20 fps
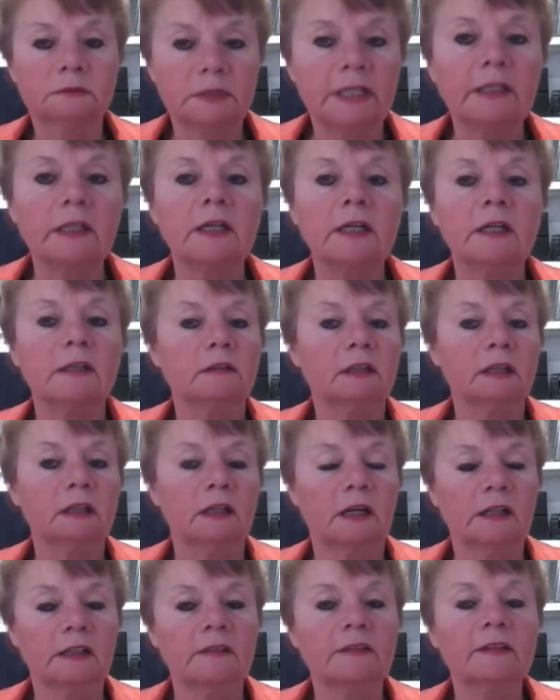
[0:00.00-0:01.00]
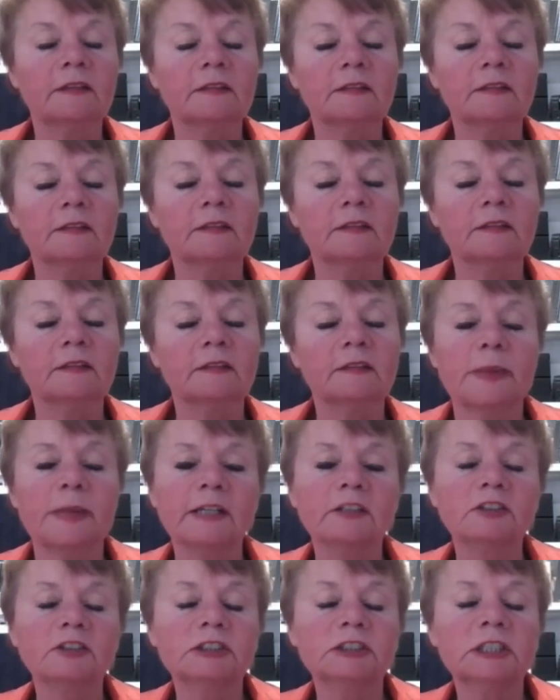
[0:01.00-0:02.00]
like a consistent
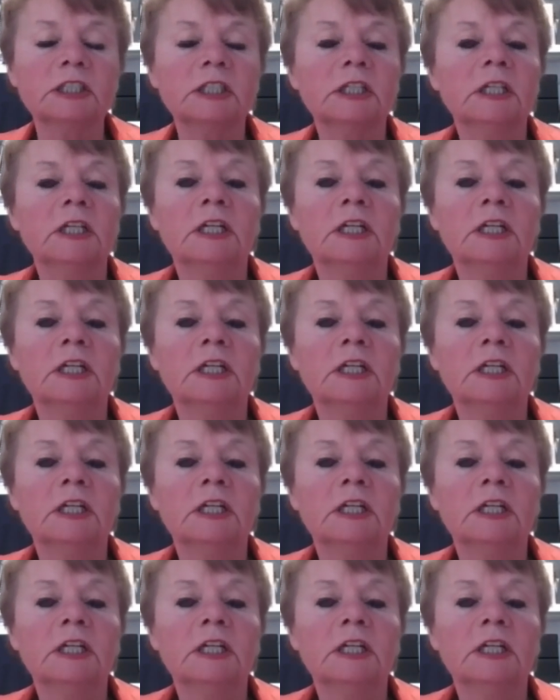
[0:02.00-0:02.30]
inspection,